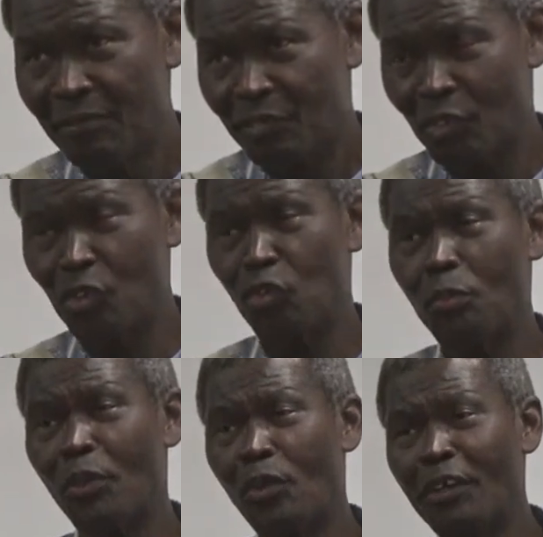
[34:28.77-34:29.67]
So you'll
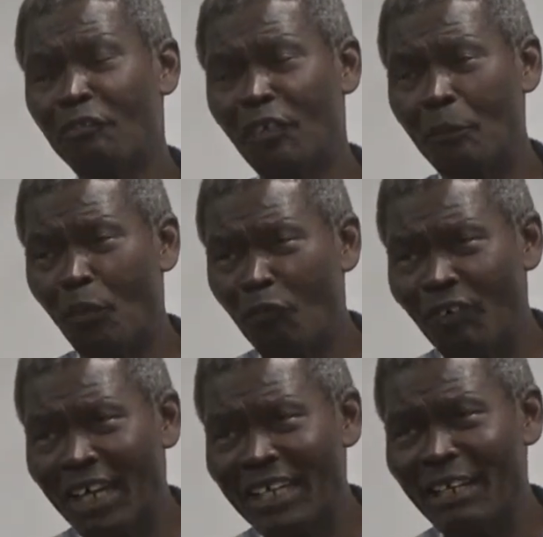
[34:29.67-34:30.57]
be going from
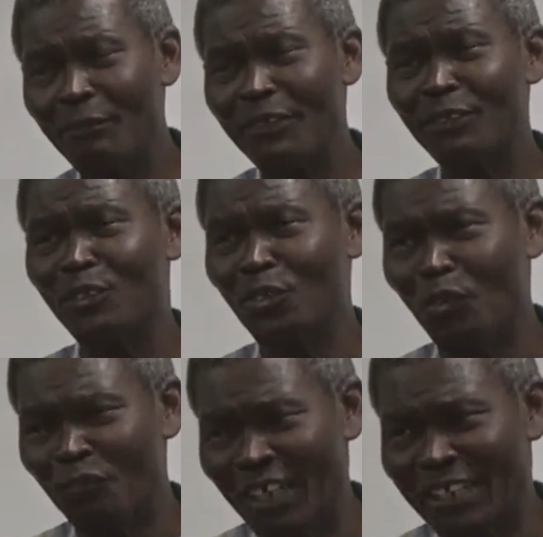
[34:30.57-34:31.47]
overcoming to
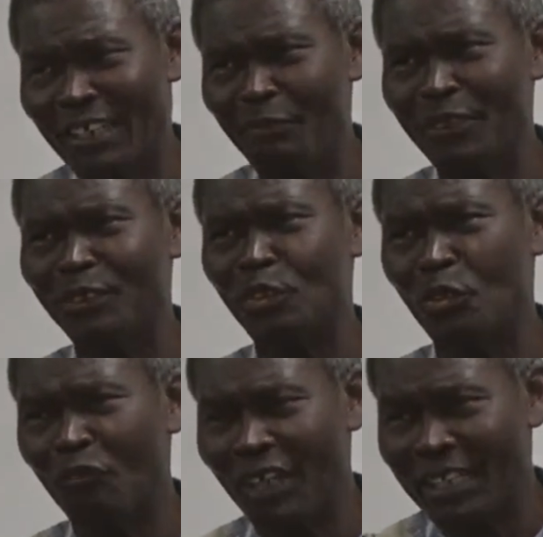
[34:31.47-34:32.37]
overcoming
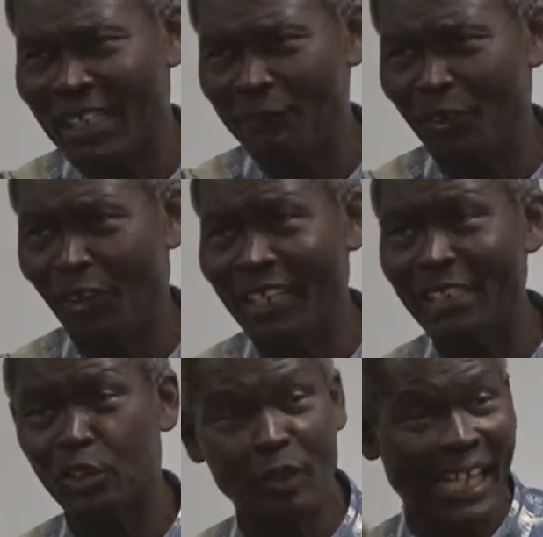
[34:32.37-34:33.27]
to overcoming,
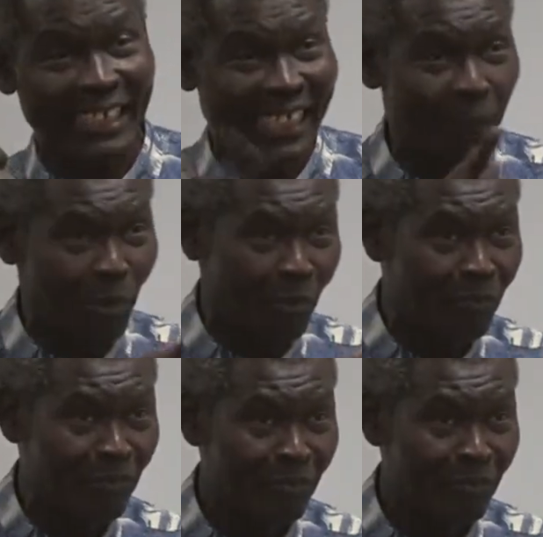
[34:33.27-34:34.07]
unless you are a rebel.